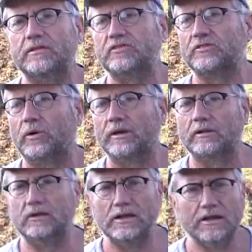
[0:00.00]
of the
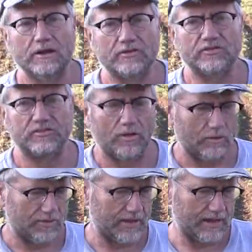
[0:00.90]
soil,
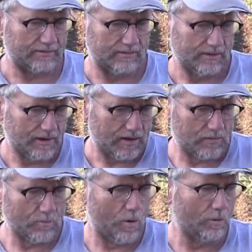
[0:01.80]
so that
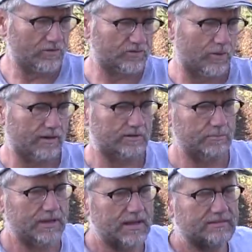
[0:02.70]
a row is going to
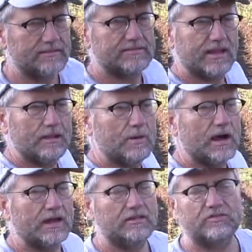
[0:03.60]
be at the same
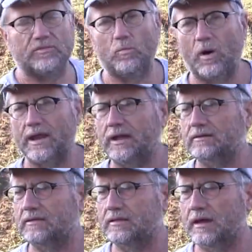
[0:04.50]
height from one
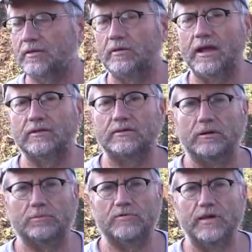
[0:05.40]
end to the other end
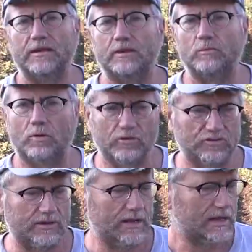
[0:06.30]
to prevent
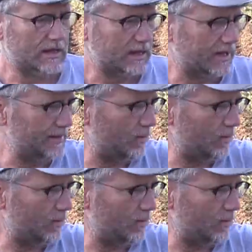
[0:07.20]
erosion. And